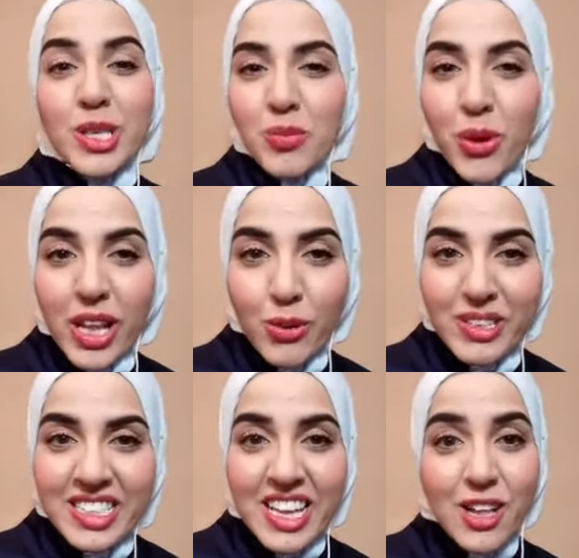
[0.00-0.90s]
we spoil
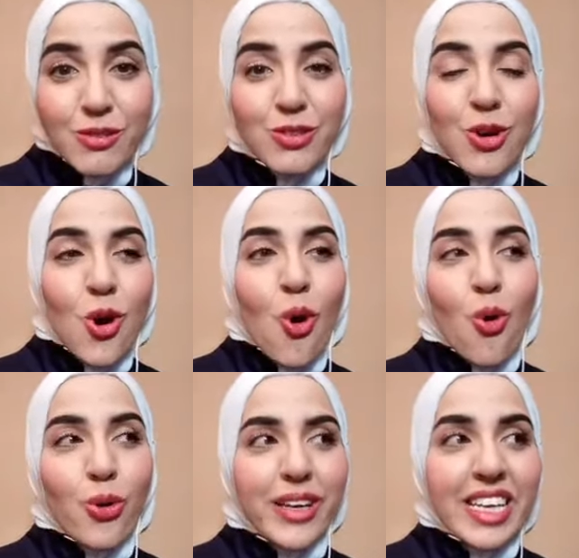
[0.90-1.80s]
ourselves,
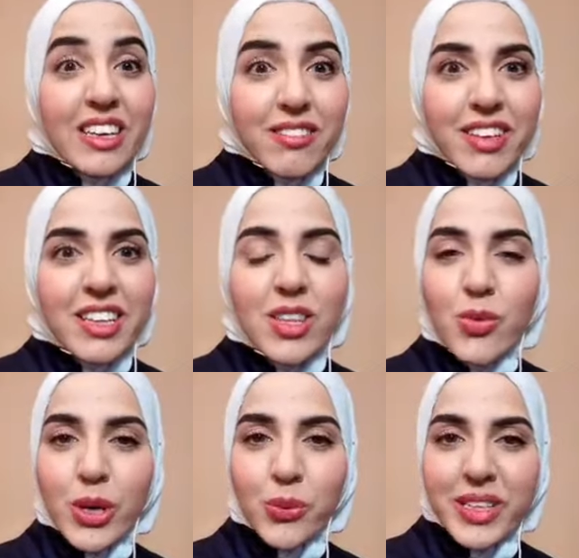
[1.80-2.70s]
or even the
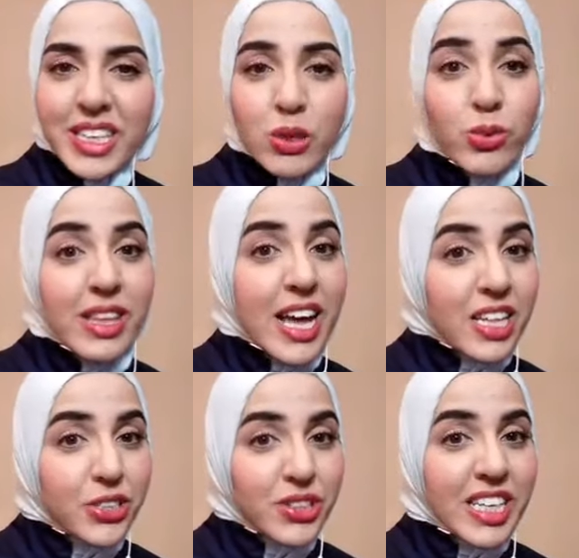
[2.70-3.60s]
way we deal with
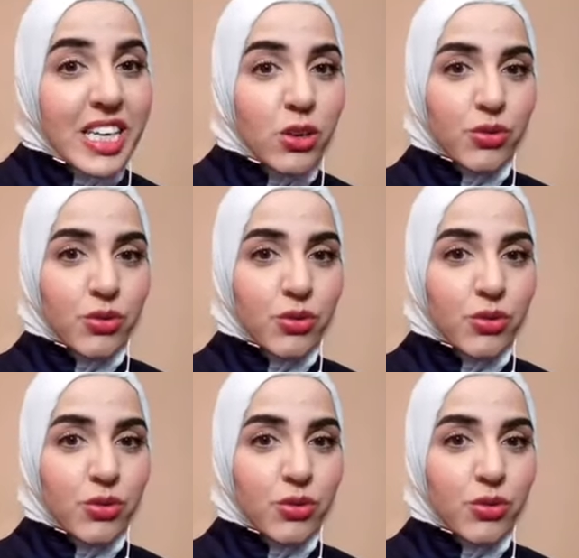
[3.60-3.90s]
elderly.